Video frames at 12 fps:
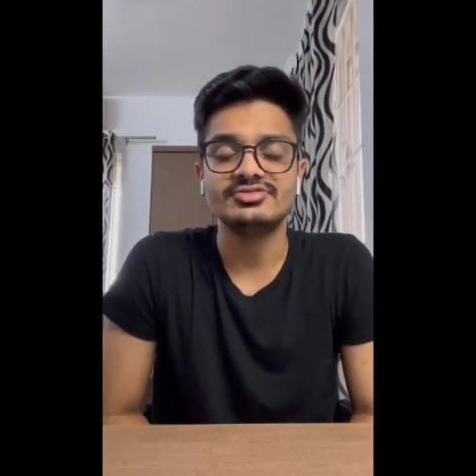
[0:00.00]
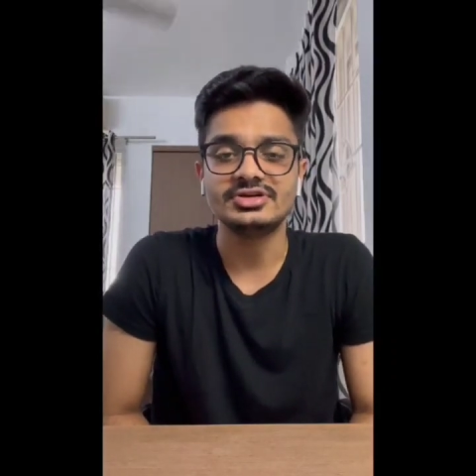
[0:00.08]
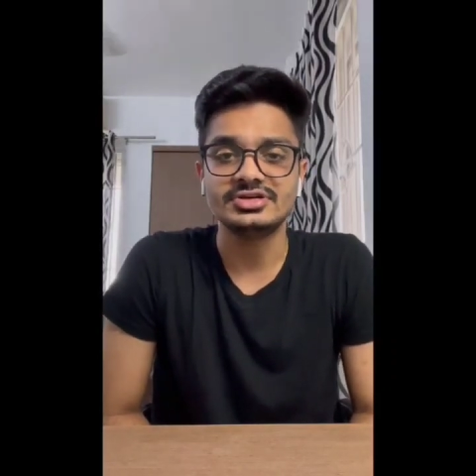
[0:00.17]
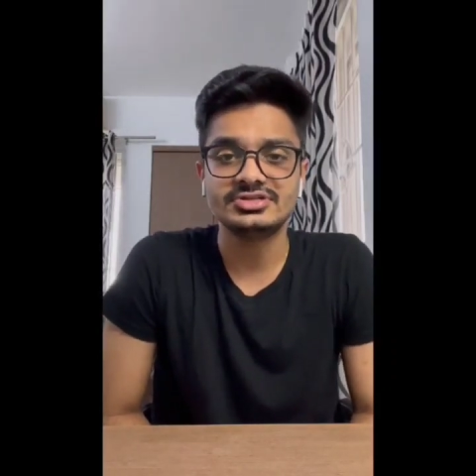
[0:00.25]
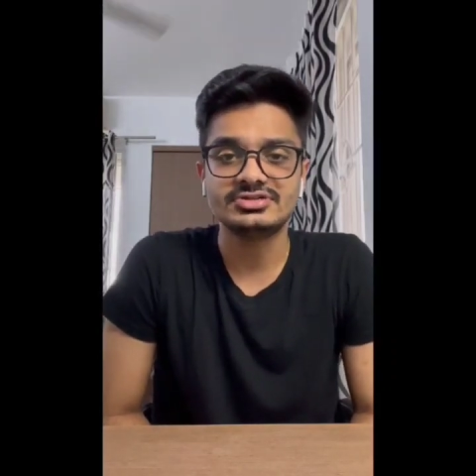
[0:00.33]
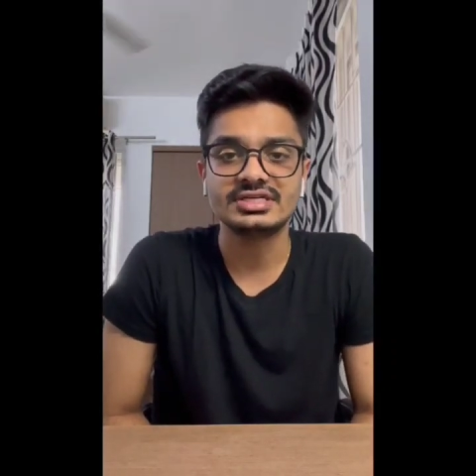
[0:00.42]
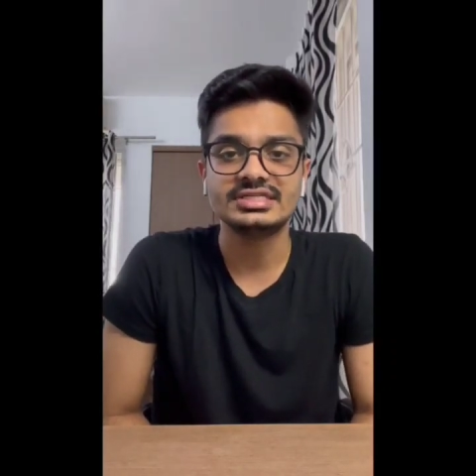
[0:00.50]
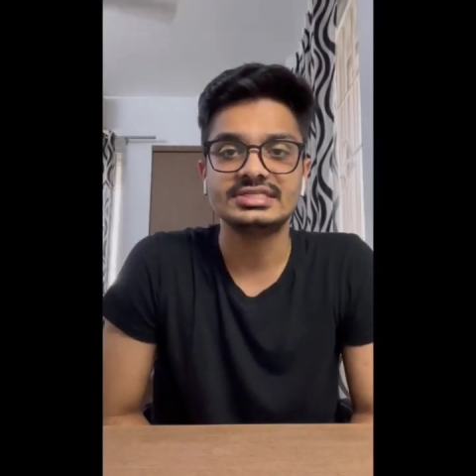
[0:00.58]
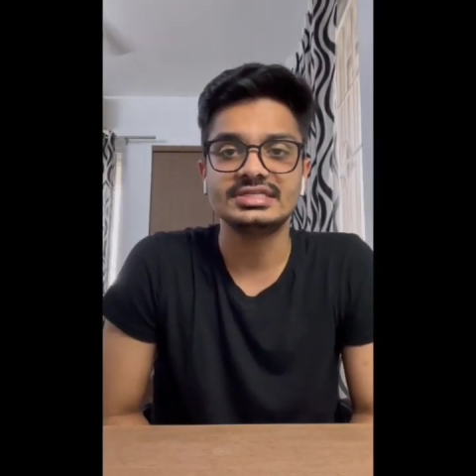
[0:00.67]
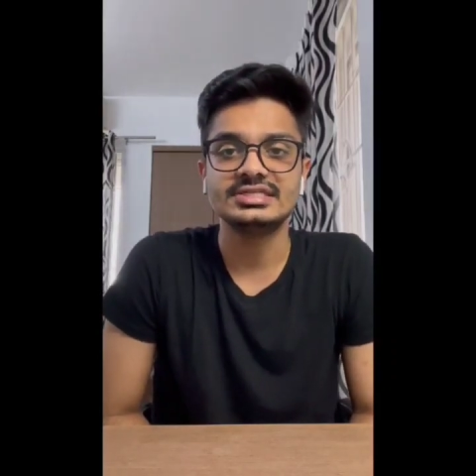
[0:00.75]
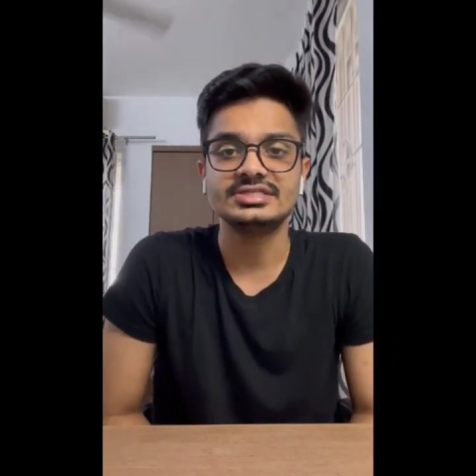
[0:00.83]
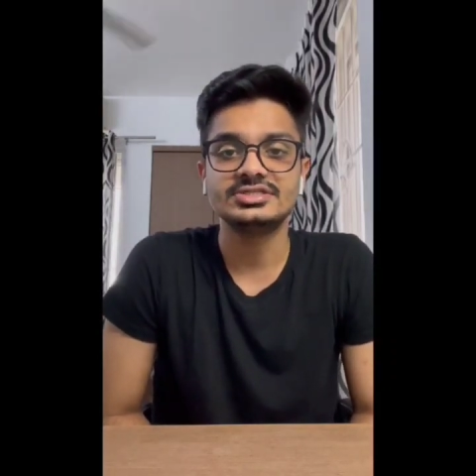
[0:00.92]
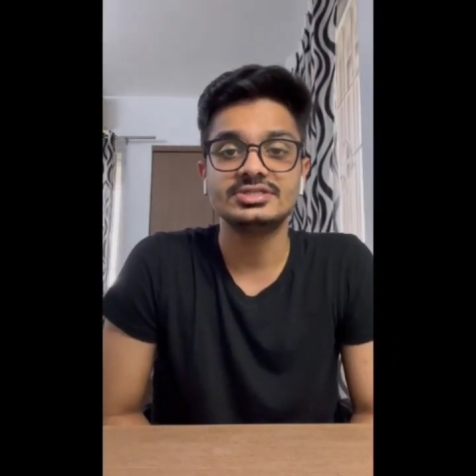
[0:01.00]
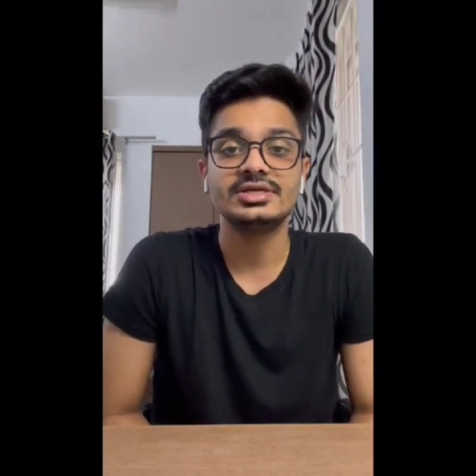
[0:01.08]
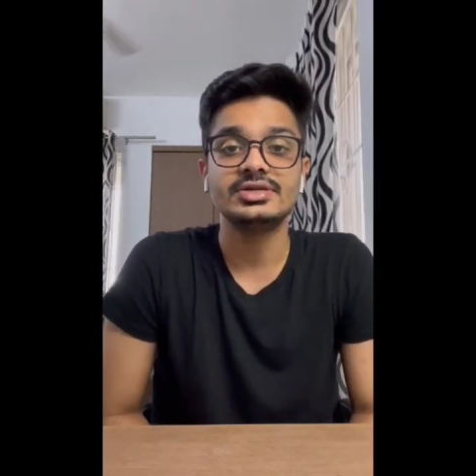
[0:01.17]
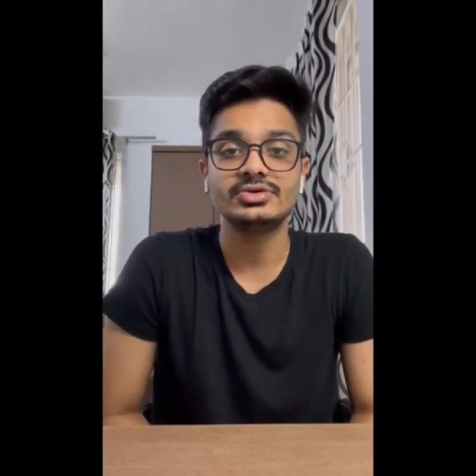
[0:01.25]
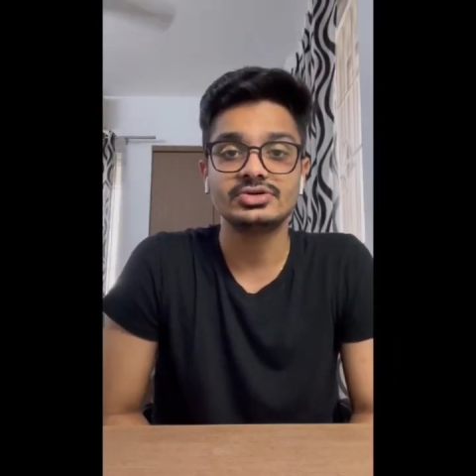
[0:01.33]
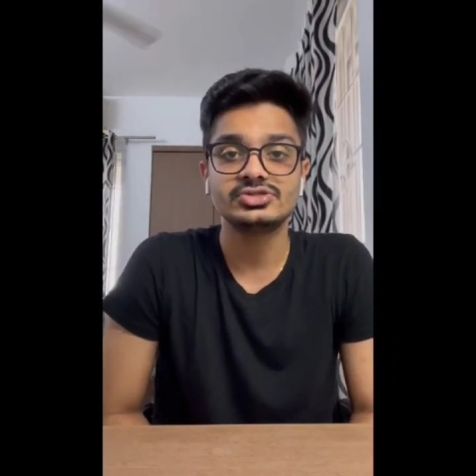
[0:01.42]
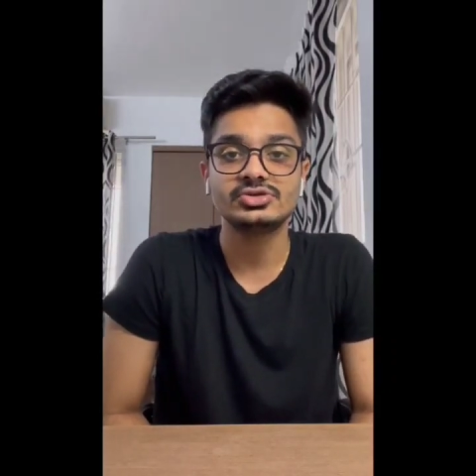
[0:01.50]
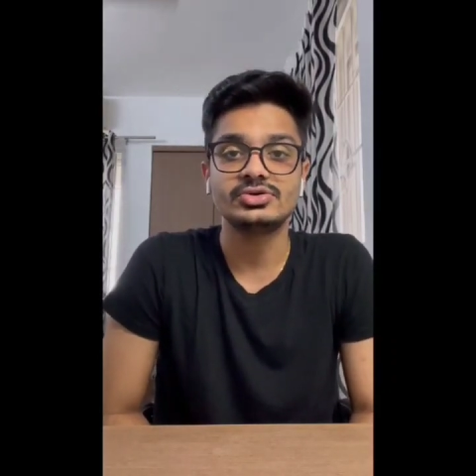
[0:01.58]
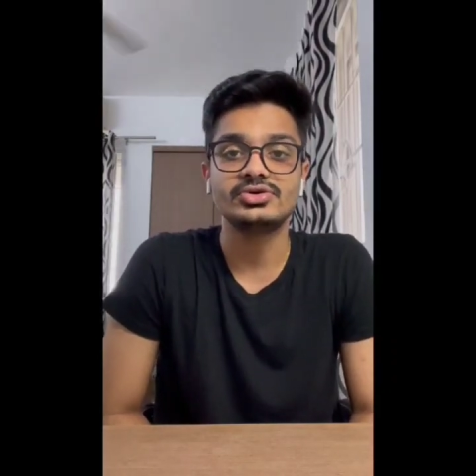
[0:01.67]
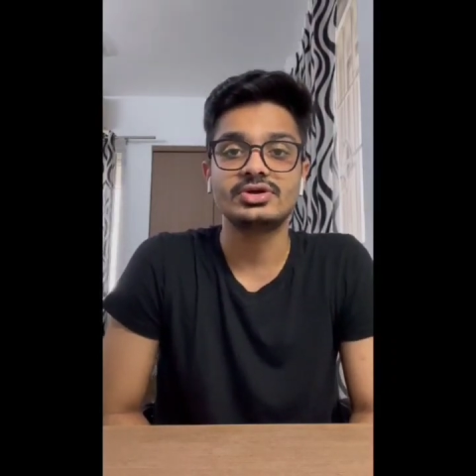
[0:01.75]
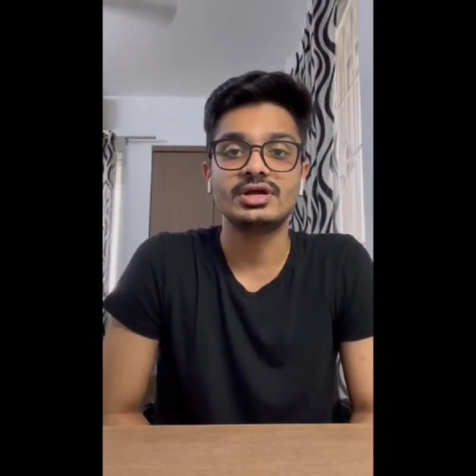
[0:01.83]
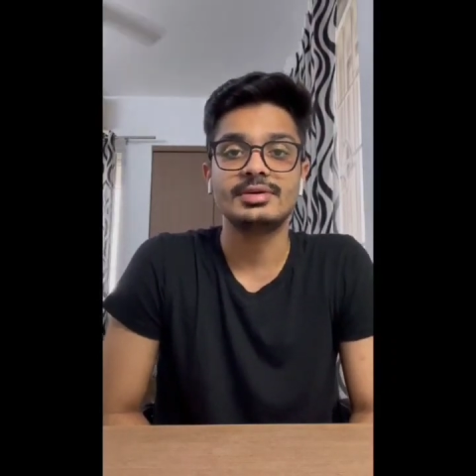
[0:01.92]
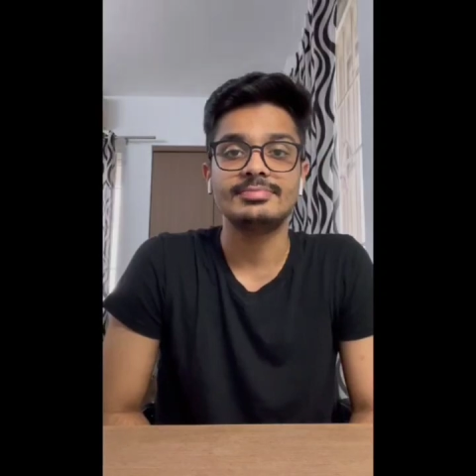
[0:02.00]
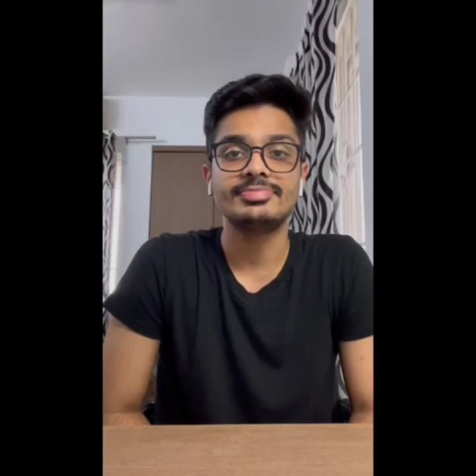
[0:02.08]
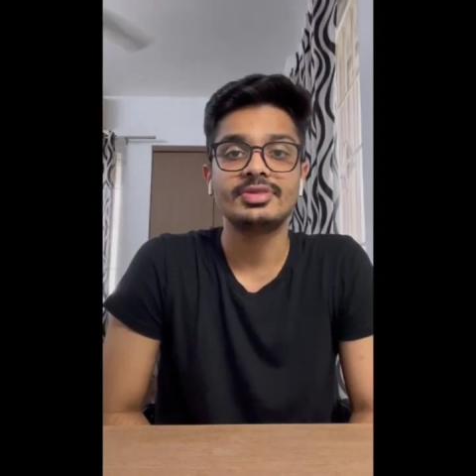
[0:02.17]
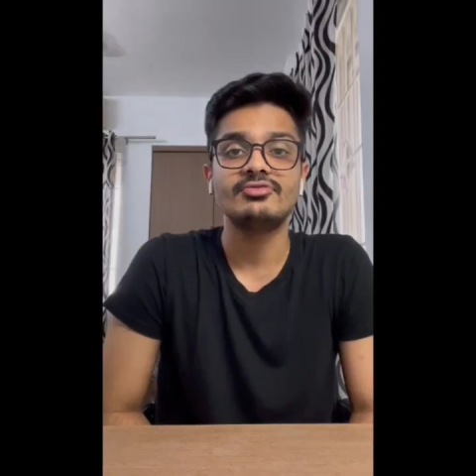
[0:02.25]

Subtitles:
nerve tracings, neurosonogram,